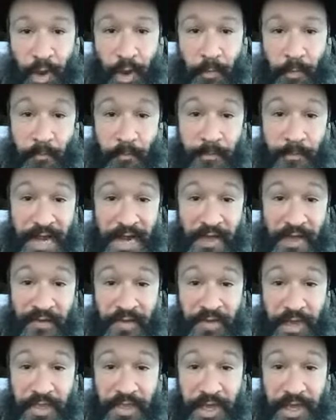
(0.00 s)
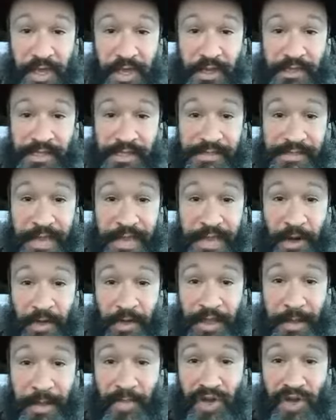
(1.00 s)
many of the things stayed
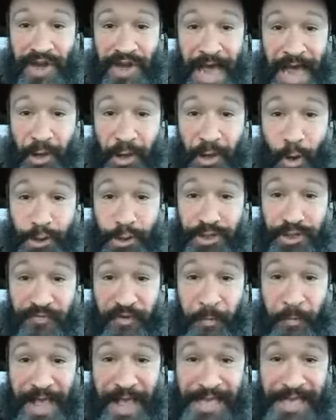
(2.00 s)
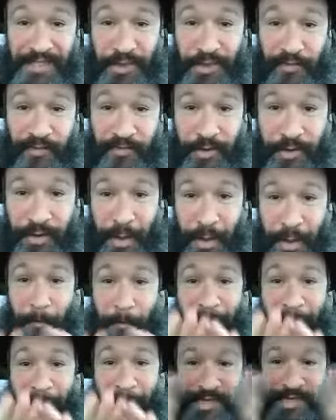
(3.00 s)
on them, not kosher for Passover.
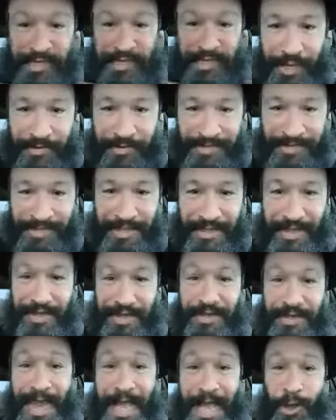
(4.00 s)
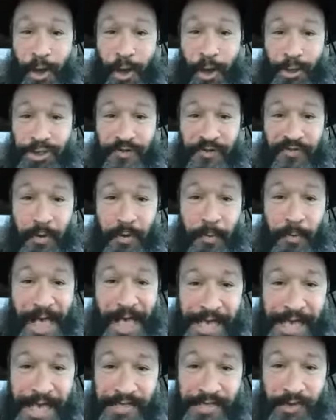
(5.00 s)
Matzah, not kosher for
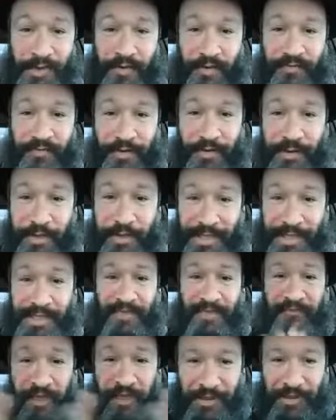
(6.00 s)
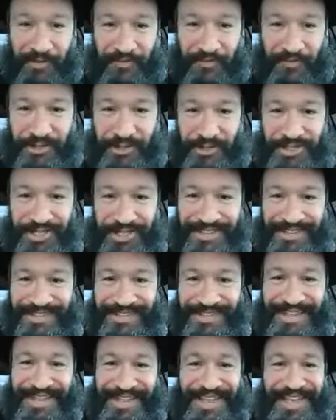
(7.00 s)
Passover. Gefilte fish.
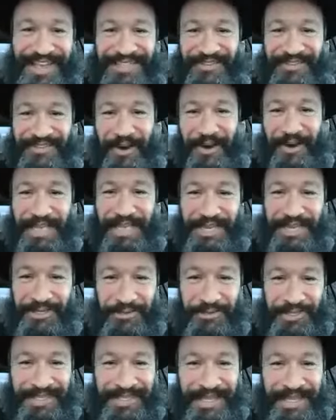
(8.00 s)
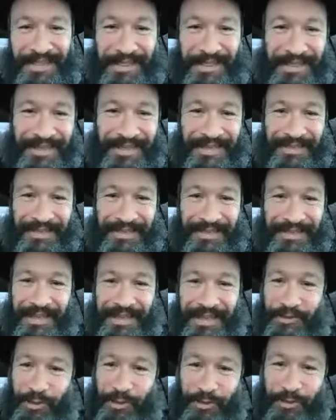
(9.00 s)
It's a very interesting thing. They
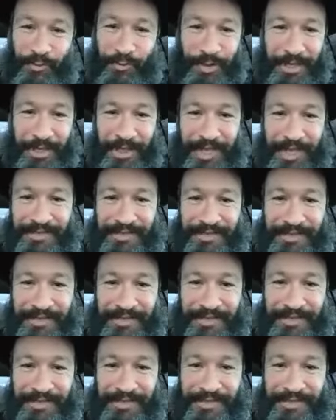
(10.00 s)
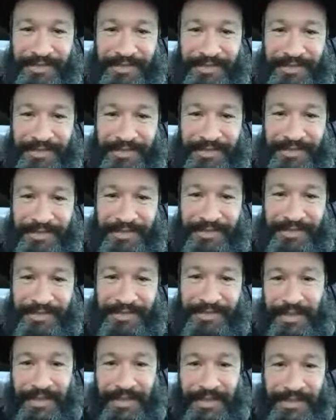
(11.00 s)
couldn't realize, they didn't
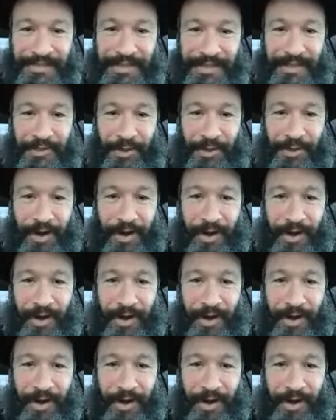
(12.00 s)
understand that there are